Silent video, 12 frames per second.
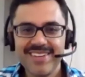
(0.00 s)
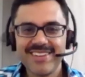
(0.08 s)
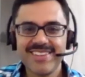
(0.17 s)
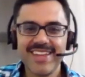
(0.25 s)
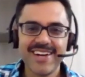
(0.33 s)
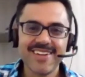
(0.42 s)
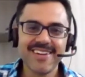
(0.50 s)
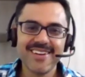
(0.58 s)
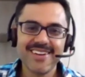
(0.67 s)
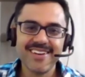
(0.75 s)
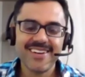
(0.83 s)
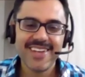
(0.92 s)

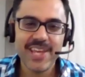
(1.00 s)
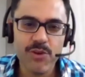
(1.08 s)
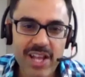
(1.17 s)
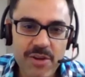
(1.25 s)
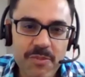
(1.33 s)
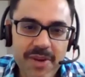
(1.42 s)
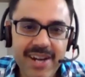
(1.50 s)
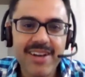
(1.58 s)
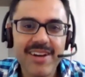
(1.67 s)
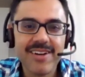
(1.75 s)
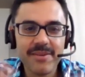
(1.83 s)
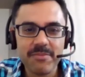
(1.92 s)
that he would have made
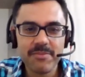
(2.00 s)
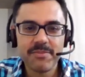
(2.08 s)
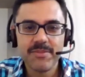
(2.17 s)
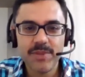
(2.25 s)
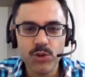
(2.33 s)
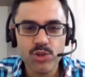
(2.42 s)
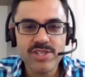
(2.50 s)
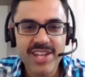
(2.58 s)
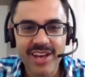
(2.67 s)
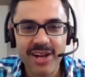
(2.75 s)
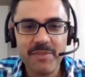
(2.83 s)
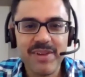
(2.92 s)
a huge
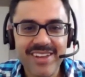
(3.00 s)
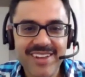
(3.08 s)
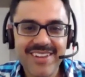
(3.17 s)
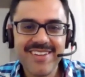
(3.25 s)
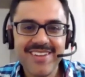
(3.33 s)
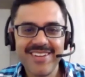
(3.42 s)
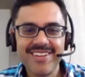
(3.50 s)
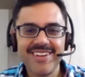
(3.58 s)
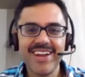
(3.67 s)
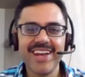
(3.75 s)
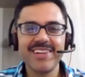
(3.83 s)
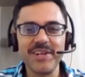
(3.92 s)
TRP.
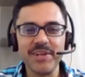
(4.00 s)
Yeah. Like